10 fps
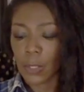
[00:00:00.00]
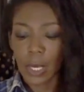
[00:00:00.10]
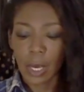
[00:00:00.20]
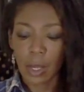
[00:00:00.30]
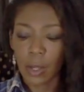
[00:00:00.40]

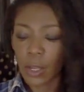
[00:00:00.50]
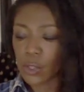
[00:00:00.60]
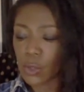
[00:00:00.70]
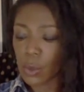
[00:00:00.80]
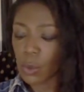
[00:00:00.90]
Yeah,
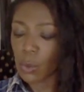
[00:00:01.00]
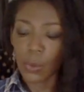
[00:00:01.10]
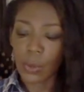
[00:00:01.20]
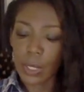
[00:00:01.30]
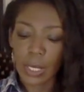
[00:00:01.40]
so
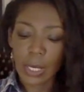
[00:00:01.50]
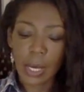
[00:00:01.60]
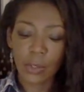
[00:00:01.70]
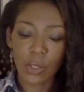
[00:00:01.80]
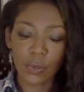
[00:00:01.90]

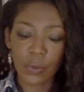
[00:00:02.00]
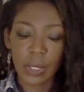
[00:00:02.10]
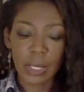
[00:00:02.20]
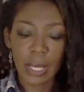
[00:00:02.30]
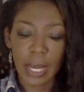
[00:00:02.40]
yeah, just
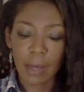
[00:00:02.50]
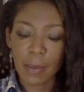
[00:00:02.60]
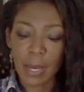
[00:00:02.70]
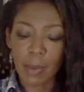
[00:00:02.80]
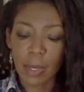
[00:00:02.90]
feeling like
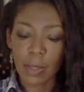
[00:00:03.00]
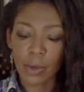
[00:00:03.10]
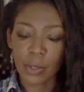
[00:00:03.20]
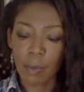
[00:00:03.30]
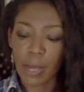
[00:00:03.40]
maybe
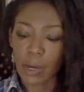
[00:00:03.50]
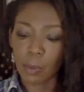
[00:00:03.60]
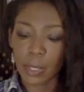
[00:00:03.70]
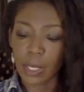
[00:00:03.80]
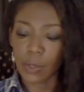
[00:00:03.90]
there's a better
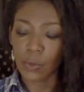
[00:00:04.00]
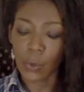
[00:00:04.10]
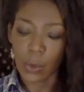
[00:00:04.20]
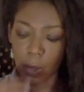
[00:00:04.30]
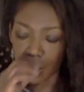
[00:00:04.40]
place
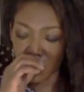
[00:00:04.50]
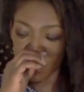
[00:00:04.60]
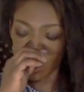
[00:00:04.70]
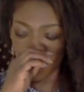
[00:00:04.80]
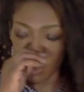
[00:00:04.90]
for
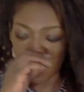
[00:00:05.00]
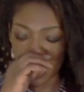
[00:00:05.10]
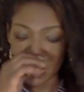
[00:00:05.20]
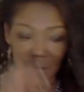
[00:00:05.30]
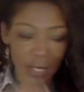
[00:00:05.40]
you. The
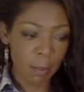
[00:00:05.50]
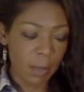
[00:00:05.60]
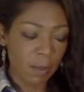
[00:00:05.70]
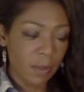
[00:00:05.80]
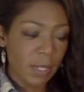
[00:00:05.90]
Pisces can
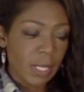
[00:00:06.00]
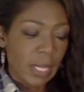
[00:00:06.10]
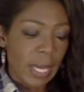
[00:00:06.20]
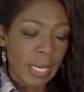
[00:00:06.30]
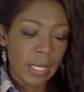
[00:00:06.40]
be feeling
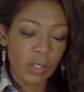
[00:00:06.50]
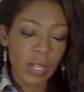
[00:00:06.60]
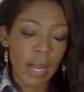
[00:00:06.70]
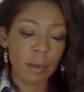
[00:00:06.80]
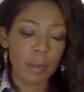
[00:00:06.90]
like it's
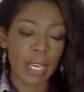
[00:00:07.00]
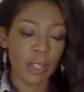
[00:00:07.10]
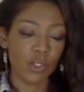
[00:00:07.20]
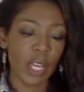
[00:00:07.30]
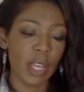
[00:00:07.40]
time to make
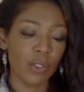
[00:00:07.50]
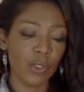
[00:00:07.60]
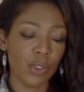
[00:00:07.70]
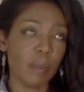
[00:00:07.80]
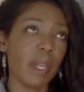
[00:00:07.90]
a change.
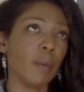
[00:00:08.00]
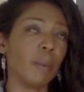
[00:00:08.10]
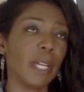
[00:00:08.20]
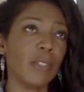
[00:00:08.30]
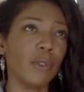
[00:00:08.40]
There's a better
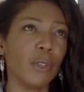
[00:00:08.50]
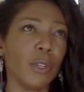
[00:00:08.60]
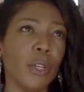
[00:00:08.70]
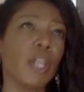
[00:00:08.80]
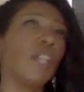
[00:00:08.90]
place
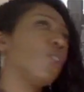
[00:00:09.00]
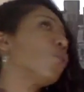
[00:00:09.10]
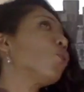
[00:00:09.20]
for you.